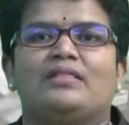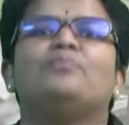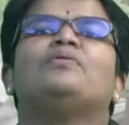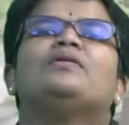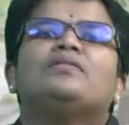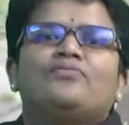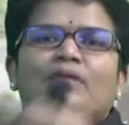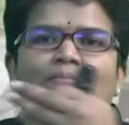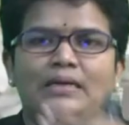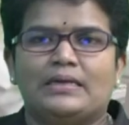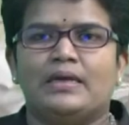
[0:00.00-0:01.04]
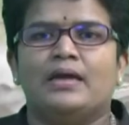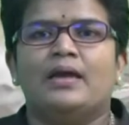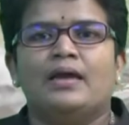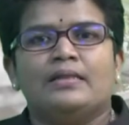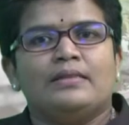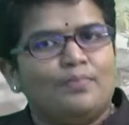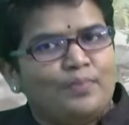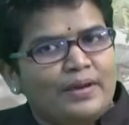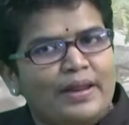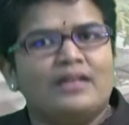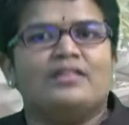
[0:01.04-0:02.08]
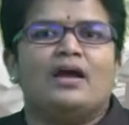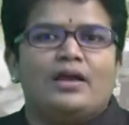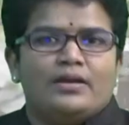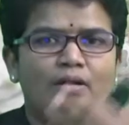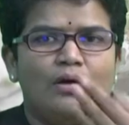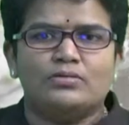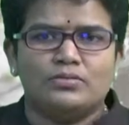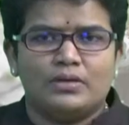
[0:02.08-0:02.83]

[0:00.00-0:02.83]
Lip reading: they bring the family, they bring their in-laws.